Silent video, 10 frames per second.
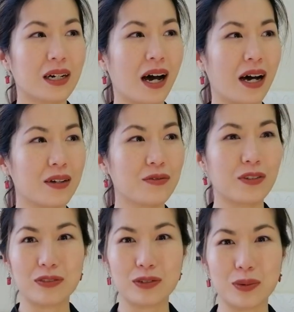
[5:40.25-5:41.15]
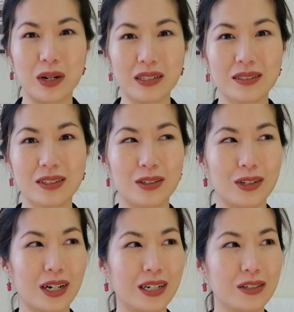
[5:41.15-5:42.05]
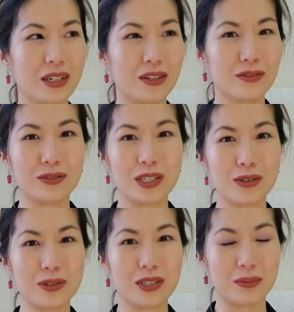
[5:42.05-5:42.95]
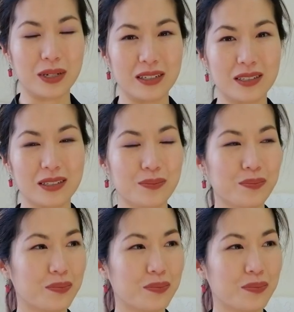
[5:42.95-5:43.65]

I am 5 foot 1 or 152 centimeters.